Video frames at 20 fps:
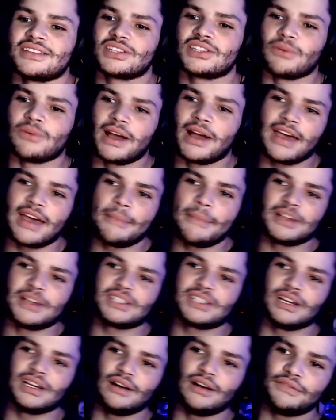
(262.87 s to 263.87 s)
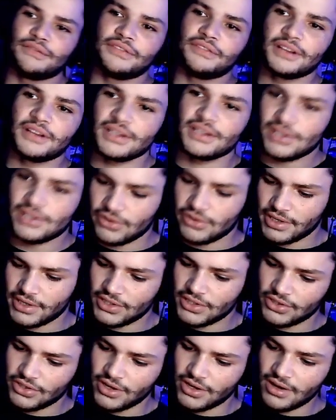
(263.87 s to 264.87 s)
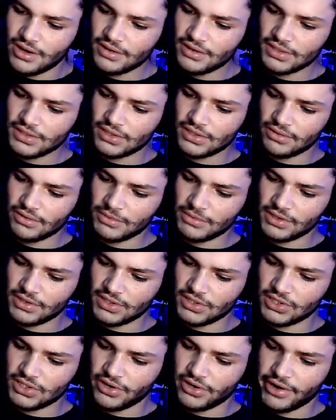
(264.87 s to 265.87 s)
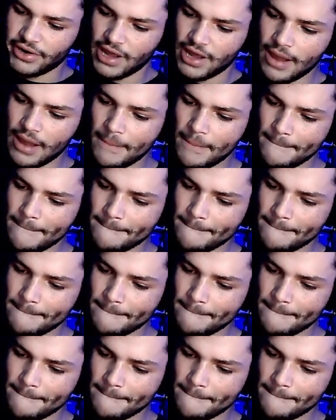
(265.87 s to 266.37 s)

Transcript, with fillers: So I got myself a straight straw. So I'm going to stir it up.